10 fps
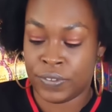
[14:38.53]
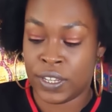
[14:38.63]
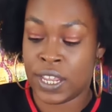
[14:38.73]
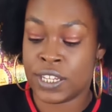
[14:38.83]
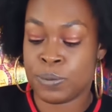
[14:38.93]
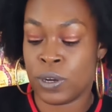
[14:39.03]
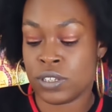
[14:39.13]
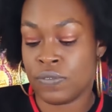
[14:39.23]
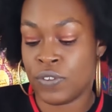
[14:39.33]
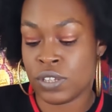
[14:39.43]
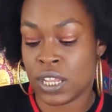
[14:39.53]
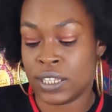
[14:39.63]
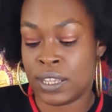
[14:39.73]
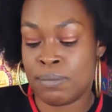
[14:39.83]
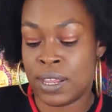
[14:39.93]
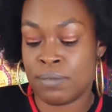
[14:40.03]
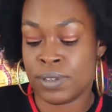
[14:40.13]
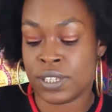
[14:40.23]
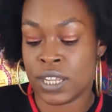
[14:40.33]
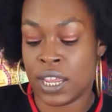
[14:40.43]
Yeah, this person feels like they made a
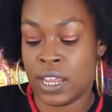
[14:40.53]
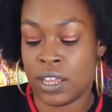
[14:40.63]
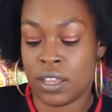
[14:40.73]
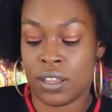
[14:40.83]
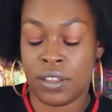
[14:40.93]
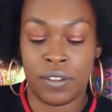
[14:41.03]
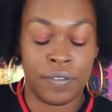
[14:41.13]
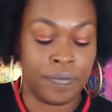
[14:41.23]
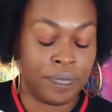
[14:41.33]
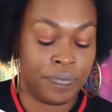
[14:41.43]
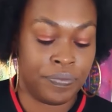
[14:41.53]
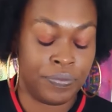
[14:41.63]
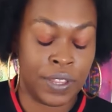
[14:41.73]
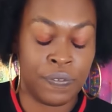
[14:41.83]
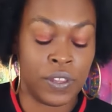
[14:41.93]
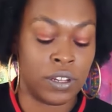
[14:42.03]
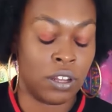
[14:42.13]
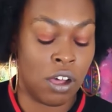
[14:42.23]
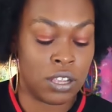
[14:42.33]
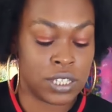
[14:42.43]
mistake. They feeling
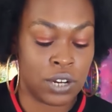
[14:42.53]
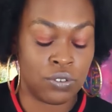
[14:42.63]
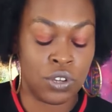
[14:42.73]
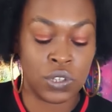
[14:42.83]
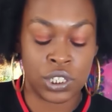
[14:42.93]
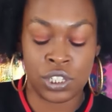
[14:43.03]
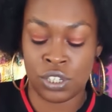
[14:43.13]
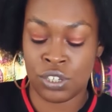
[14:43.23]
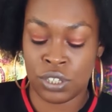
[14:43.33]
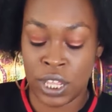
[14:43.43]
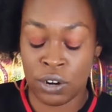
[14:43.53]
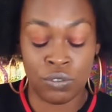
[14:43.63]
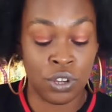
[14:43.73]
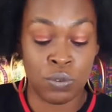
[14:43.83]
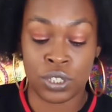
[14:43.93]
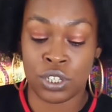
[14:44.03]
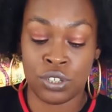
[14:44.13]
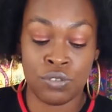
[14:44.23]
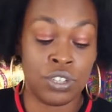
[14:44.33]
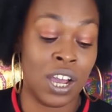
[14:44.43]
lost. They don't know what to do. They don't know what to
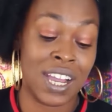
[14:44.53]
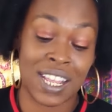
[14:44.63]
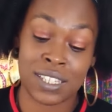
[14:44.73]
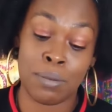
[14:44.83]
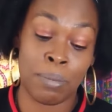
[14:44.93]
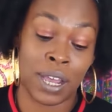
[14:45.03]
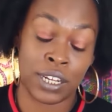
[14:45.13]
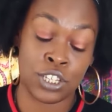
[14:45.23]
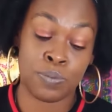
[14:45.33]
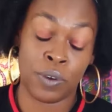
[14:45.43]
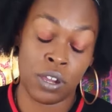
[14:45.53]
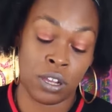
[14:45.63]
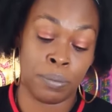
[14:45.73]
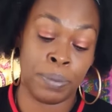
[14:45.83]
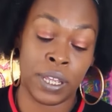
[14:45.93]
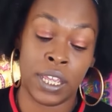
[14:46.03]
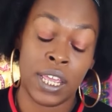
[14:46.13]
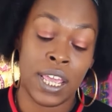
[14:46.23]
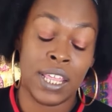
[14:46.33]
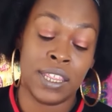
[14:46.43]
do. Y'all got somebody sprung, but
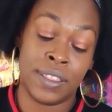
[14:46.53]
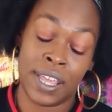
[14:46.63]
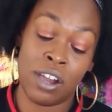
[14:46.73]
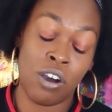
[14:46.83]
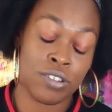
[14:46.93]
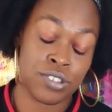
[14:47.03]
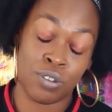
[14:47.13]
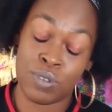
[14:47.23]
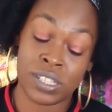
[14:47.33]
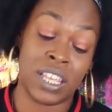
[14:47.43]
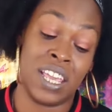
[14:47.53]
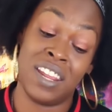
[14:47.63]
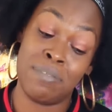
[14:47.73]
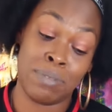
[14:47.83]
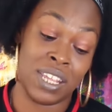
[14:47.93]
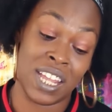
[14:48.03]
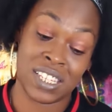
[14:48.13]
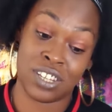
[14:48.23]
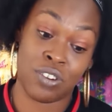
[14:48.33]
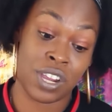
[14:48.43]
they also was an enemy.
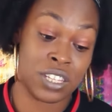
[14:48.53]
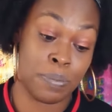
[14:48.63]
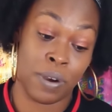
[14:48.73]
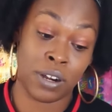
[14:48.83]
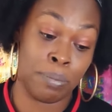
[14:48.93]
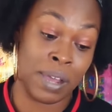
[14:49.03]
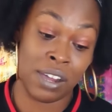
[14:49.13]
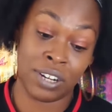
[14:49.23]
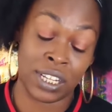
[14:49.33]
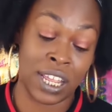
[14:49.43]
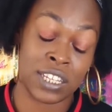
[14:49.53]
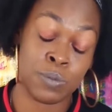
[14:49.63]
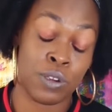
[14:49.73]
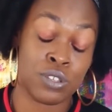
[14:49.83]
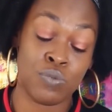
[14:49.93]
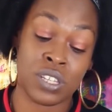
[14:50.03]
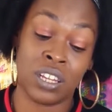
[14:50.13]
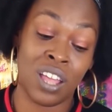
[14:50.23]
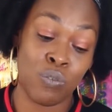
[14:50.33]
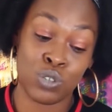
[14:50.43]
That's the crazy part about it. Like this person was in
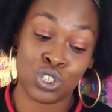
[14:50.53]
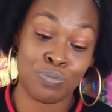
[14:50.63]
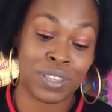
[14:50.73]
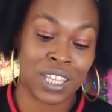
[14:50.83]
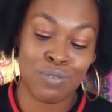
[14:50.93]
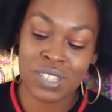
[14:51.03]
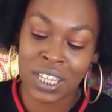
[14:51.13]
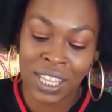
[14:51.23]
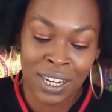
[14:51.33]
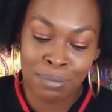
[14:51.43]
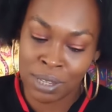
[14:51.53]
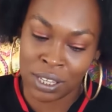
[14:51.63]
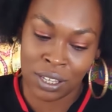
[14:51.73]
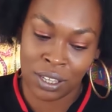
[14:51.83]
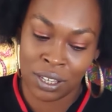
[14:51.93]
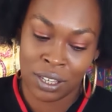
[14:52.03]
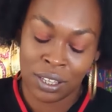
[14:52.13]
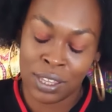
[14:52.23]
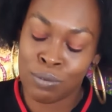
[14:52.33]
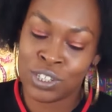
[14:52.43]
love with you, but they was an enemy.
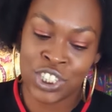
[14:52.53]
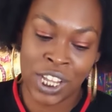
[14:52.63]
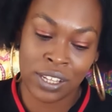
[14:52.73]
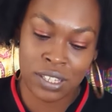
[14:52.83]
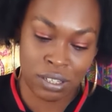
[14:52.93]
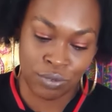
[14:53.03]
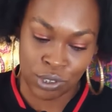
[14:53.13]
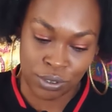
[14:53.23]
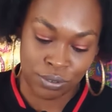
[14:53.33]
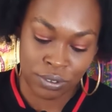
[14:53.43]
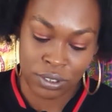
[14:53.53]
They were jealous of you.